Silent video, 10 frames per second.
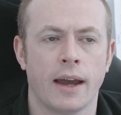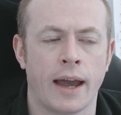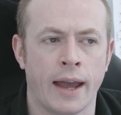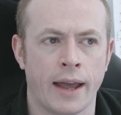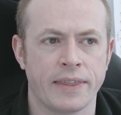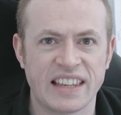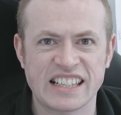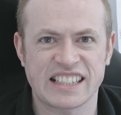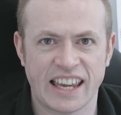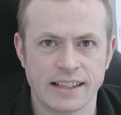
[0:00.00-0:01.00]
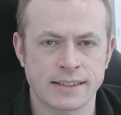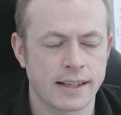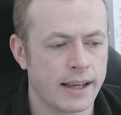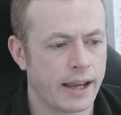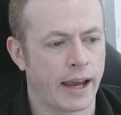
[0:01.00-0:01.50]
uh, these days,
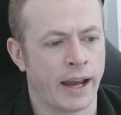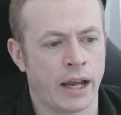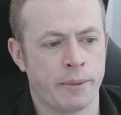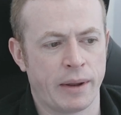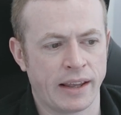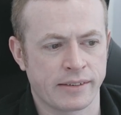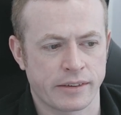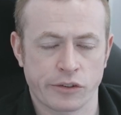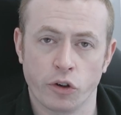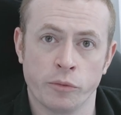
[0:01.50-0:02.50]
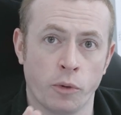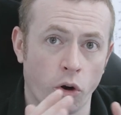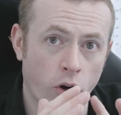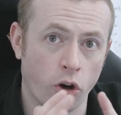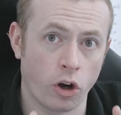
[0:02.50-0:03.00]
um, is the sort of
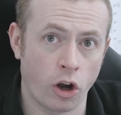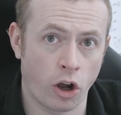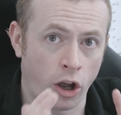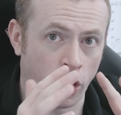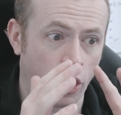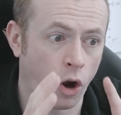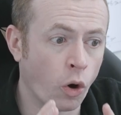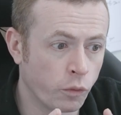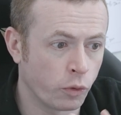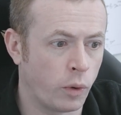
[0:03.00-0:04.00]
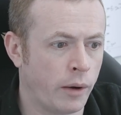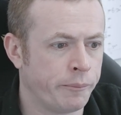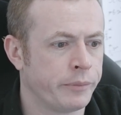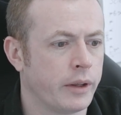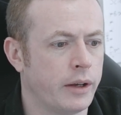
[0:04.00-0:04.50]
more uh, oval one
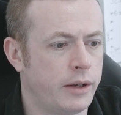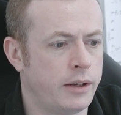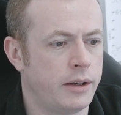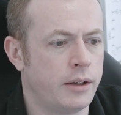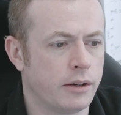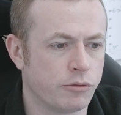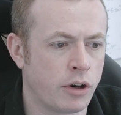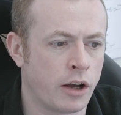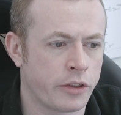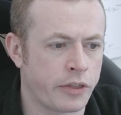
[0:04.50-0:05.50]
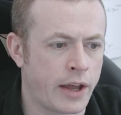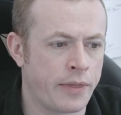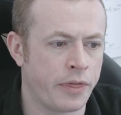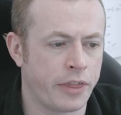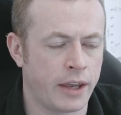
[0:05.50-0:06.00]
rather
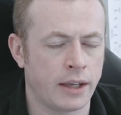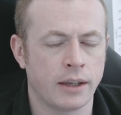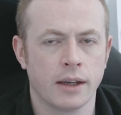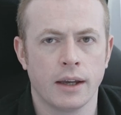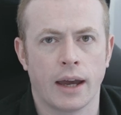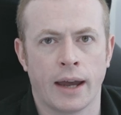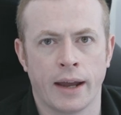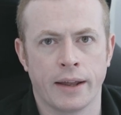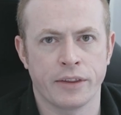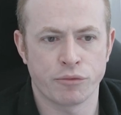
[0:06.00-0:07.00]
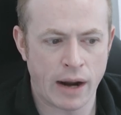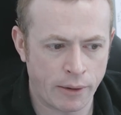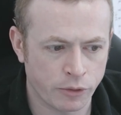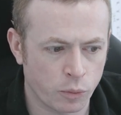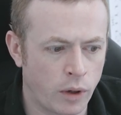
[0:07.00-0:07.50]
than the Uh, the
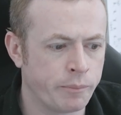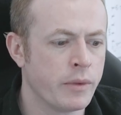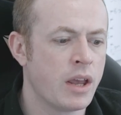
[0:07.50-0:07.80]
rounder one.